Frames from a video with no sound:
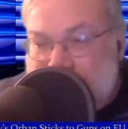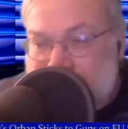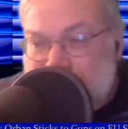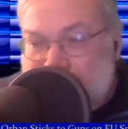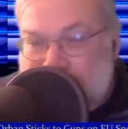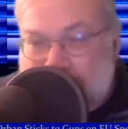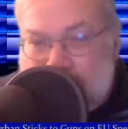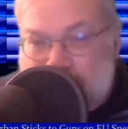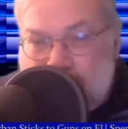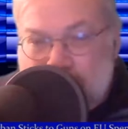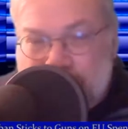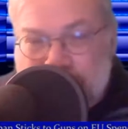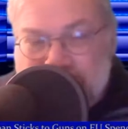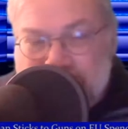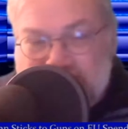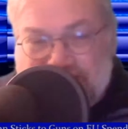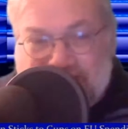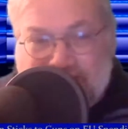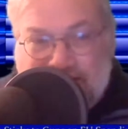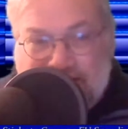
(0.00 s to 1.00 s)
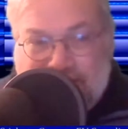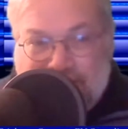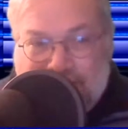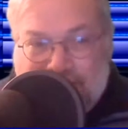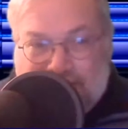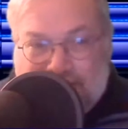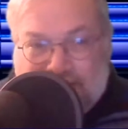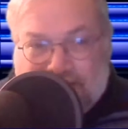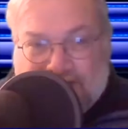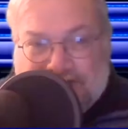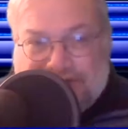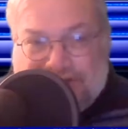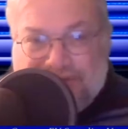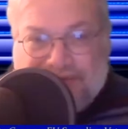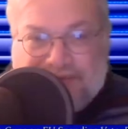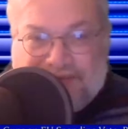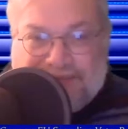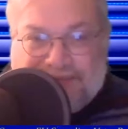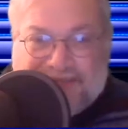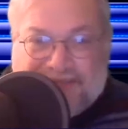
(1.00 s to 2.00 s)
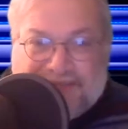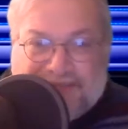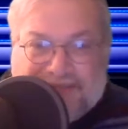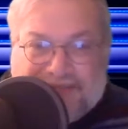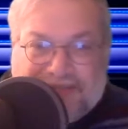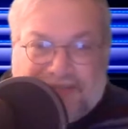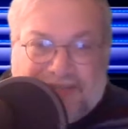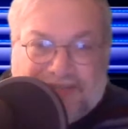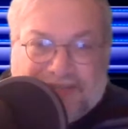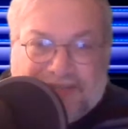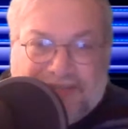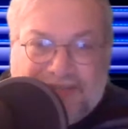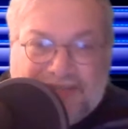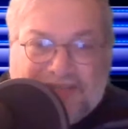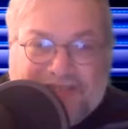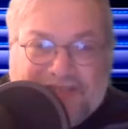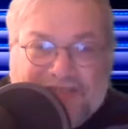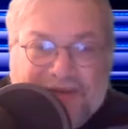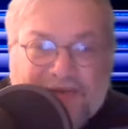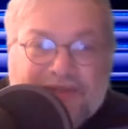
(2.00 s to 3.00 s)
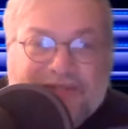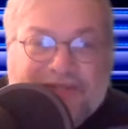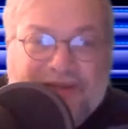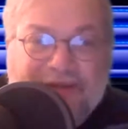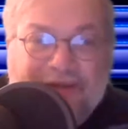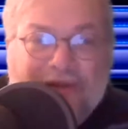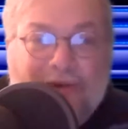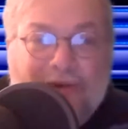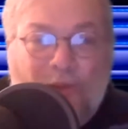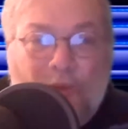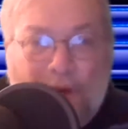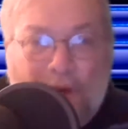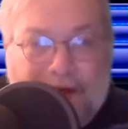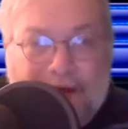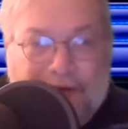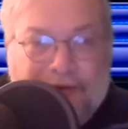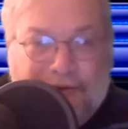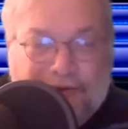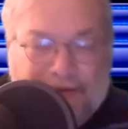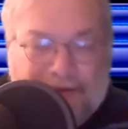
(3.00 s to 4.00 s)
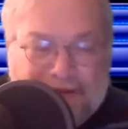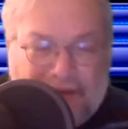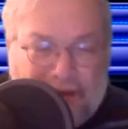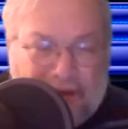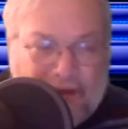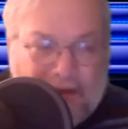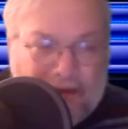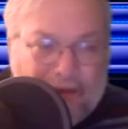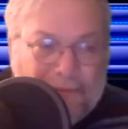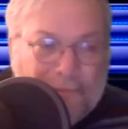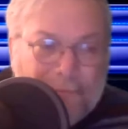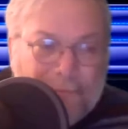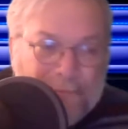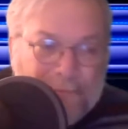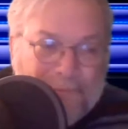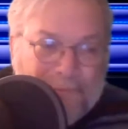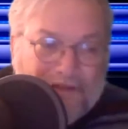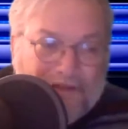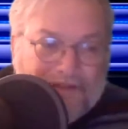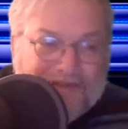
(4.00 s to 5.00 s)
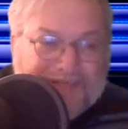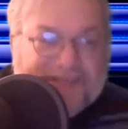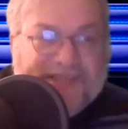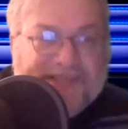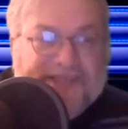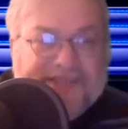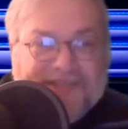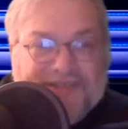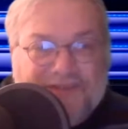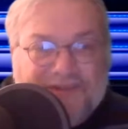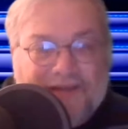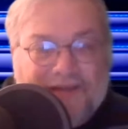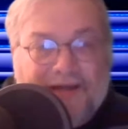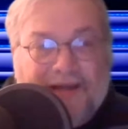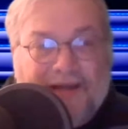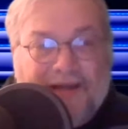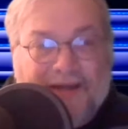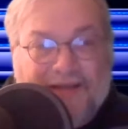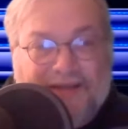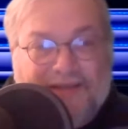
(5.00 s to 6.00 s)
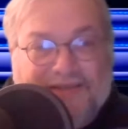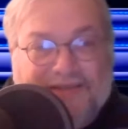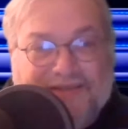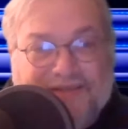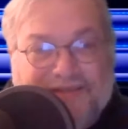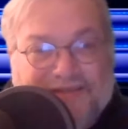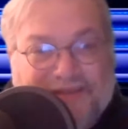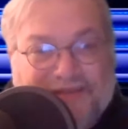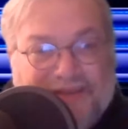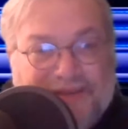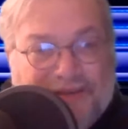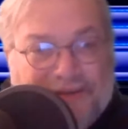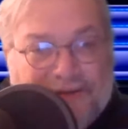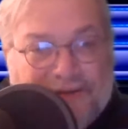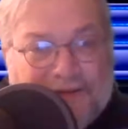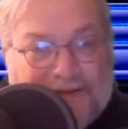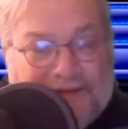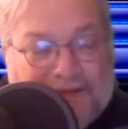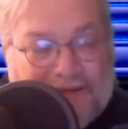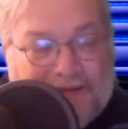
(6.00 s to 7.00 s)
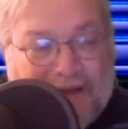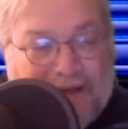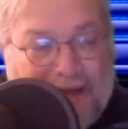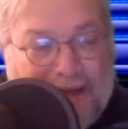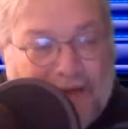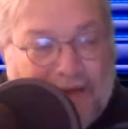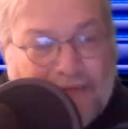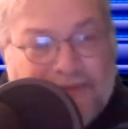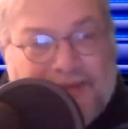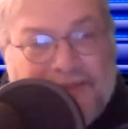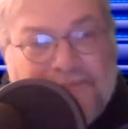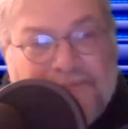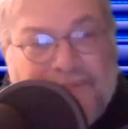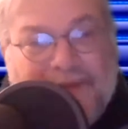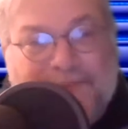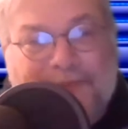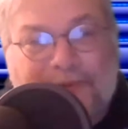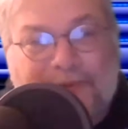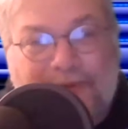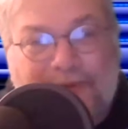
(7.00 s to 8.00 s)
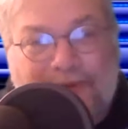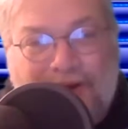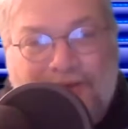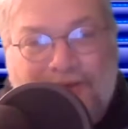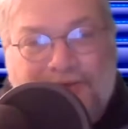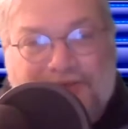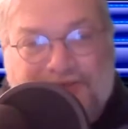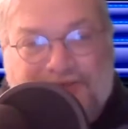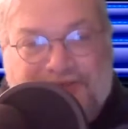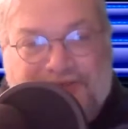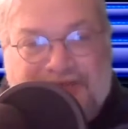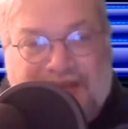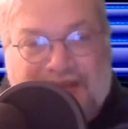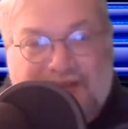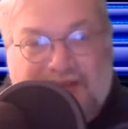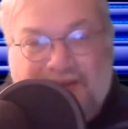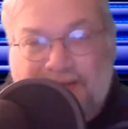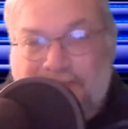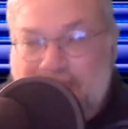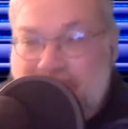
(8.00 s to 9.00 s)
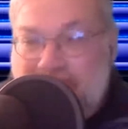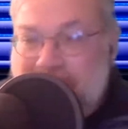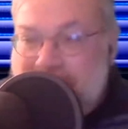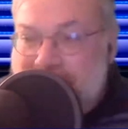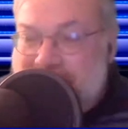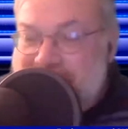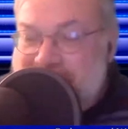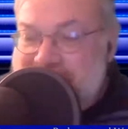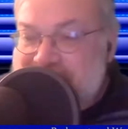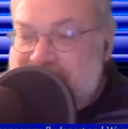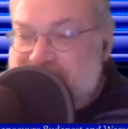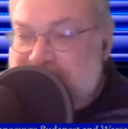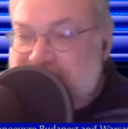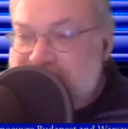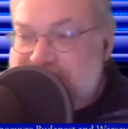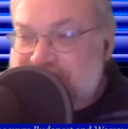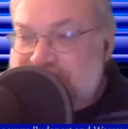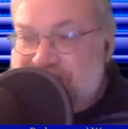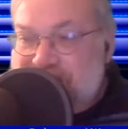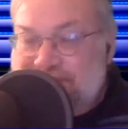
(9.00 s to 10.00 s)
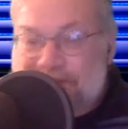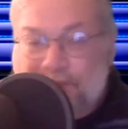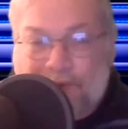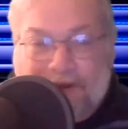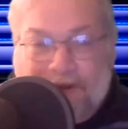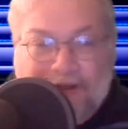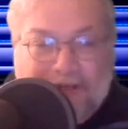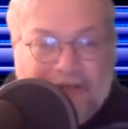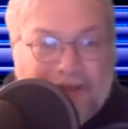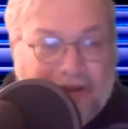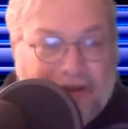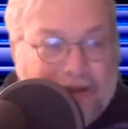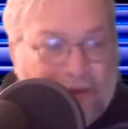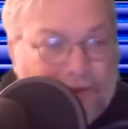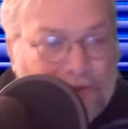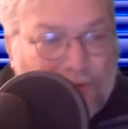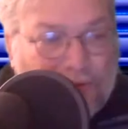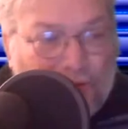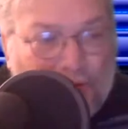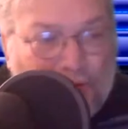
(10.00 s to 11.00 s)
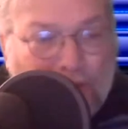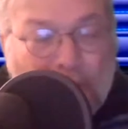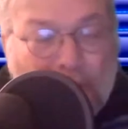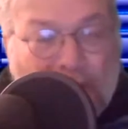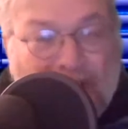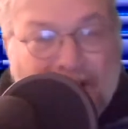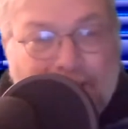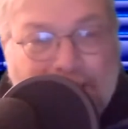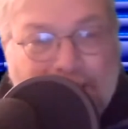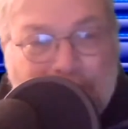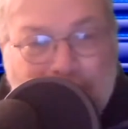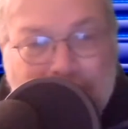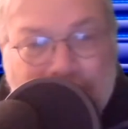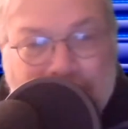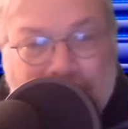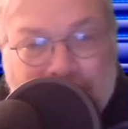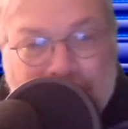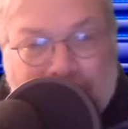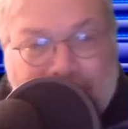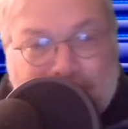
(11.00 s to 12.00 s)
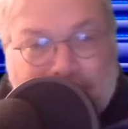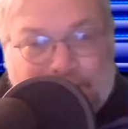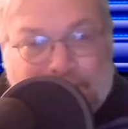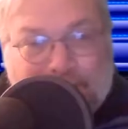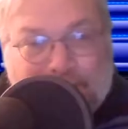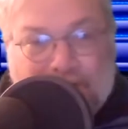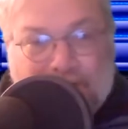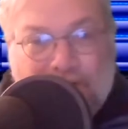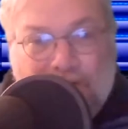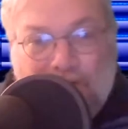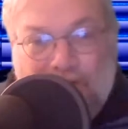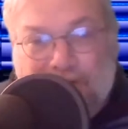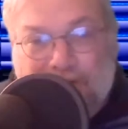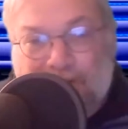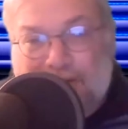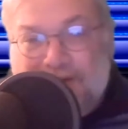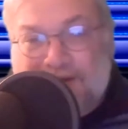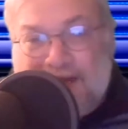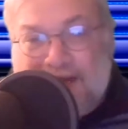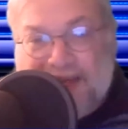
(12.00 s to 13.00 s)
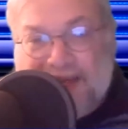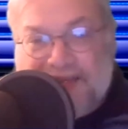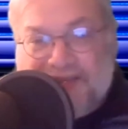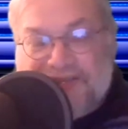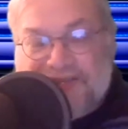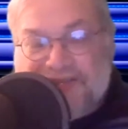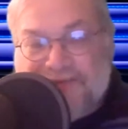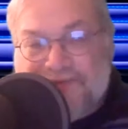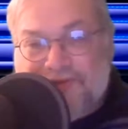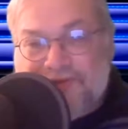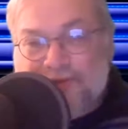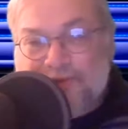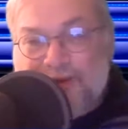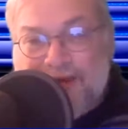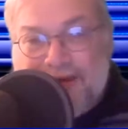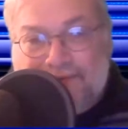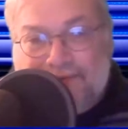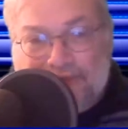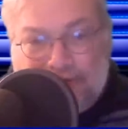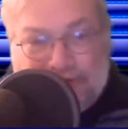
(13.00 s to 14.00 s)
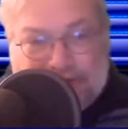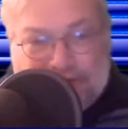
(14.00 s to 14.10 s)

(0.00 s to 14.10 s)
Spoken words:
help Islam. So in this case, there is a required sense to lie, and this is I don't think people understand that. My suggestion, if you want to get a clue, go buy a book called Reliance of the Traveler